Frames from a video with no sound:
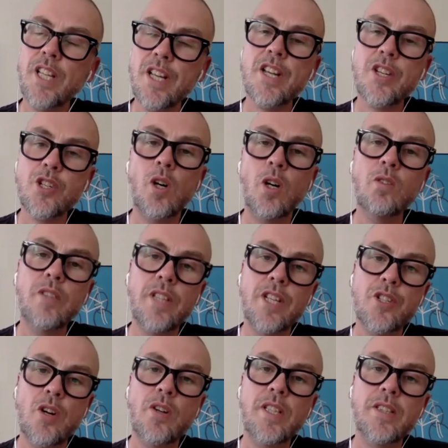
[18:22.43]

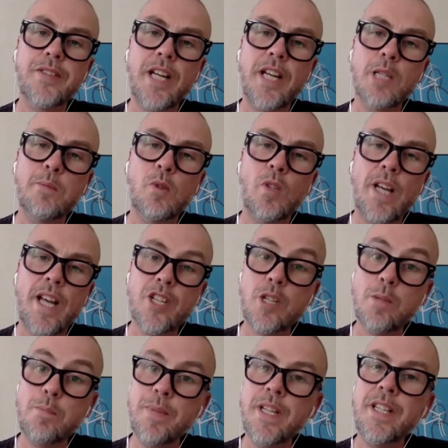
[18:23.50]
only available as a
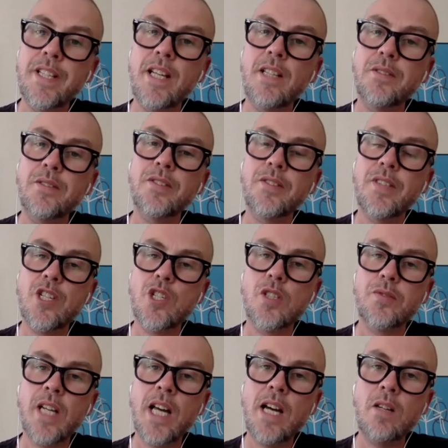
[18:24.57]
PDF as of
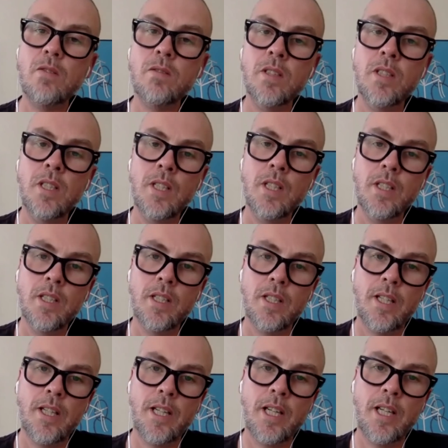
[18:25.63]
now.
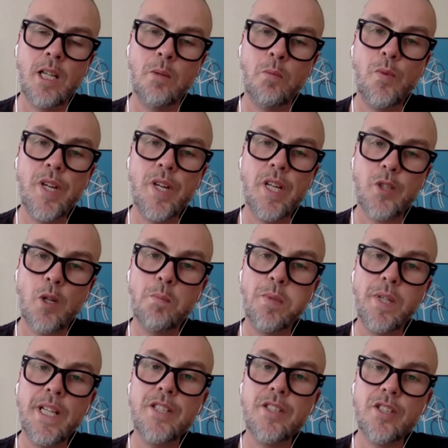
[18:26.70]
We have
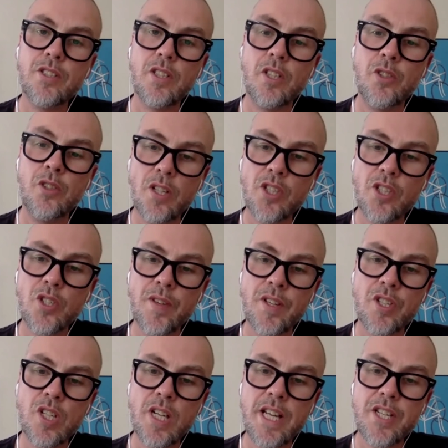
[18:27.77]
completed a Dutch
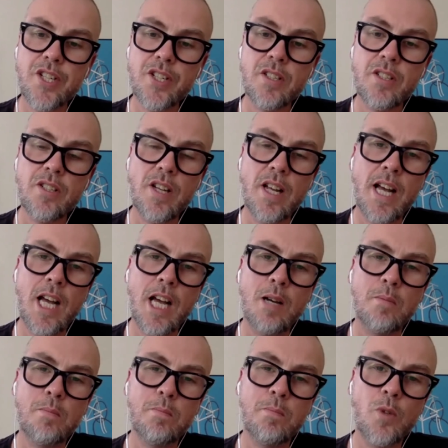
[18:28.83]
translation.
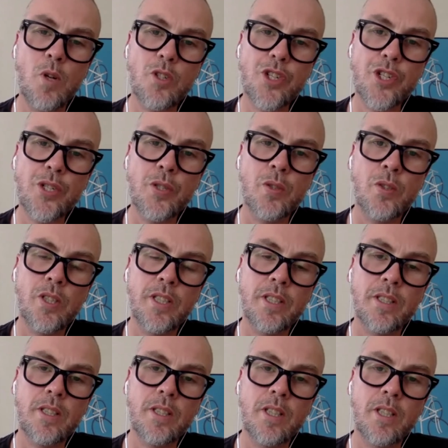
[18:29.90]
I'm not sure
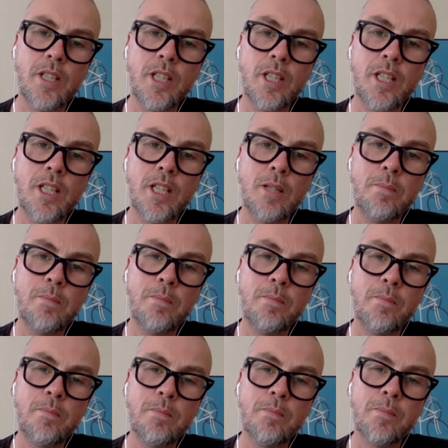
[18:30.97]

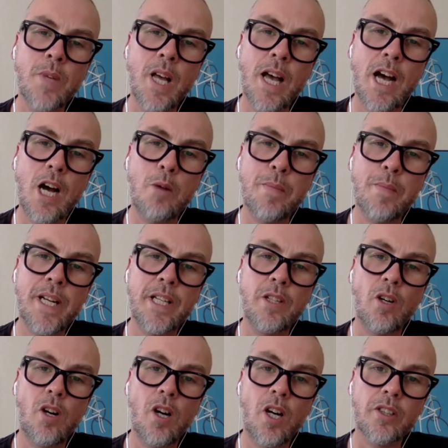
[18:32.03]
how many
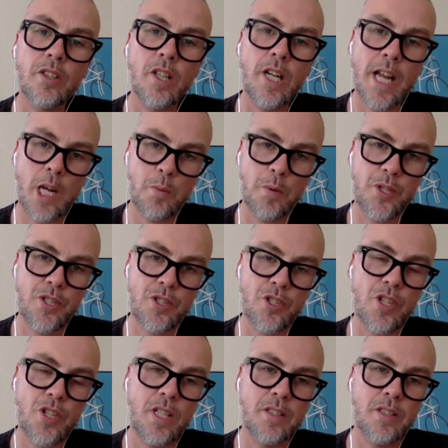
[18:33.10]
other languages
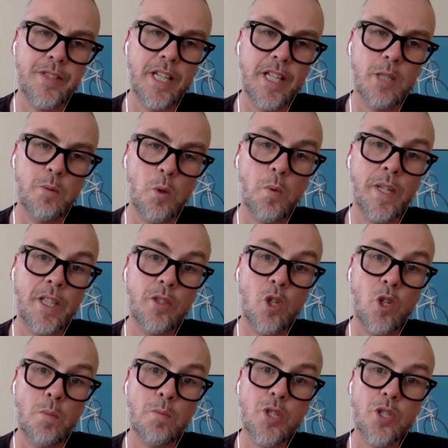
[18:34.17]
are available when it
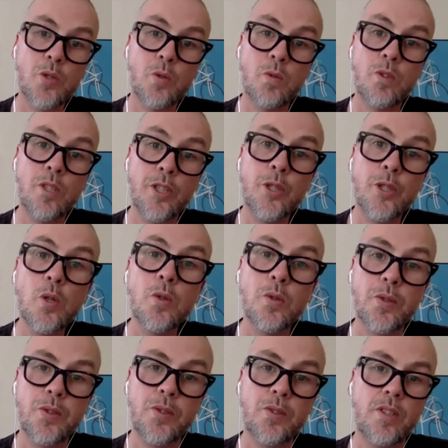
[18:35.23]
comes to the
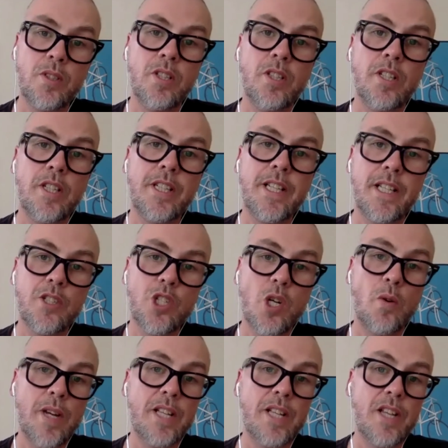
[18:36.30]
youth kit.
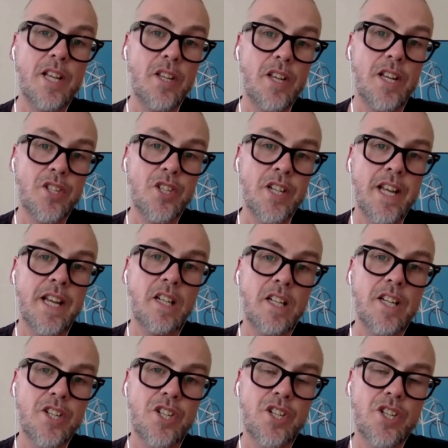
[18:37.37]
So it's in
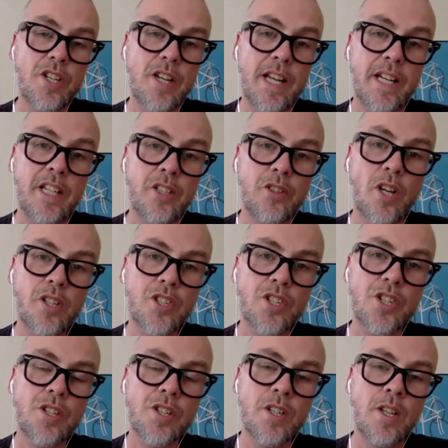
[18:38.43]
English and in
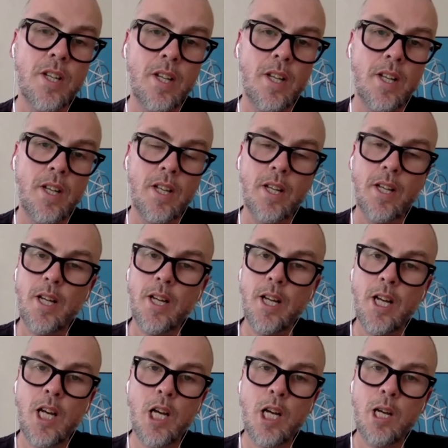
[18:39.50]
Dutch,
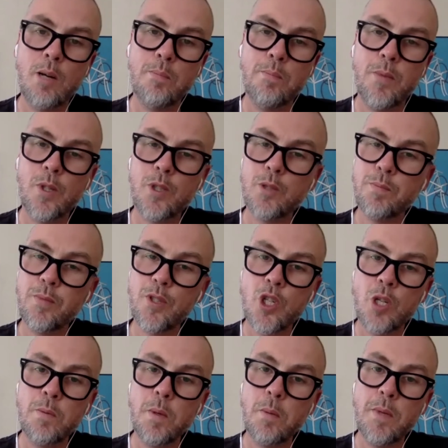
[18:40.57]
but
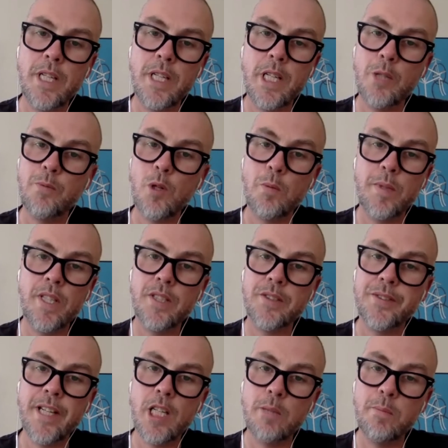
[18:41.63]
presumably it will be
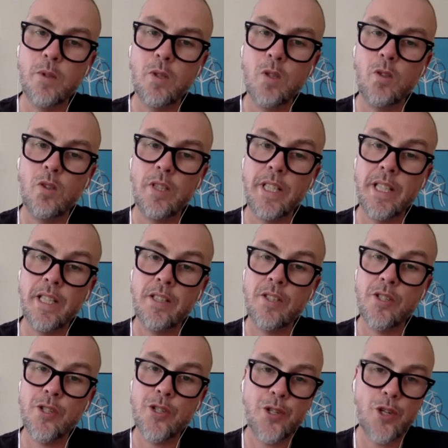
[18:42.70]
available
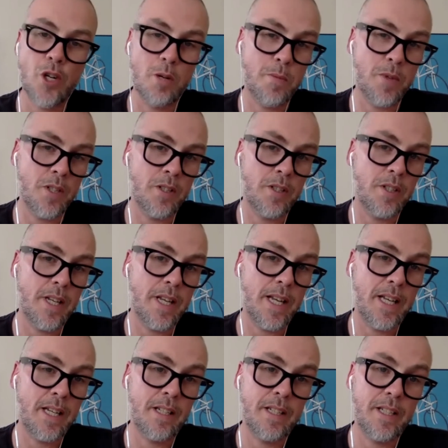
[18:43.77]
in German
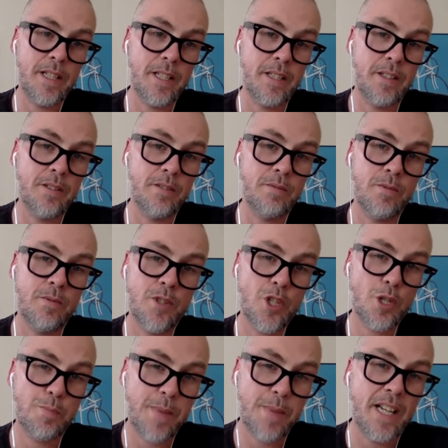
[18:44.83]
and in
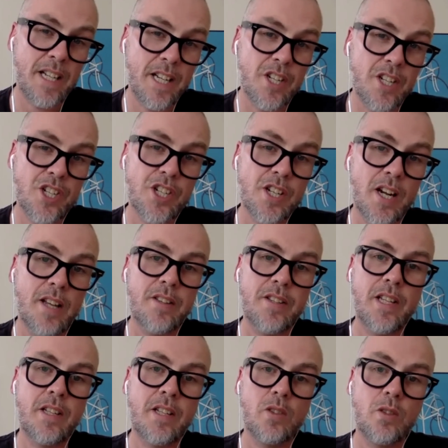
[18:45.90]
Spanish, I
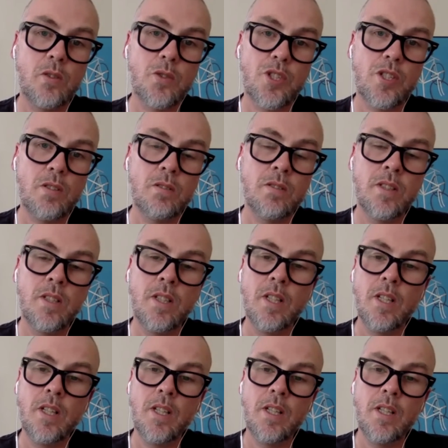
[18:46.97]
think also. Mm-hmm.
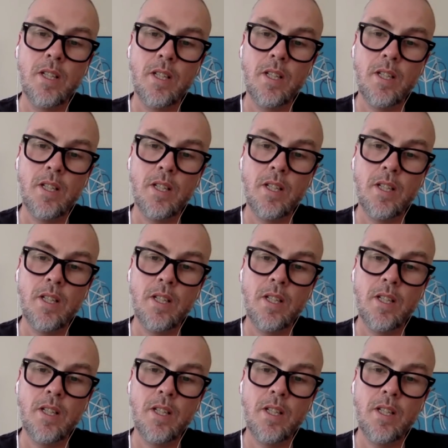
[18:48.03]
Okay.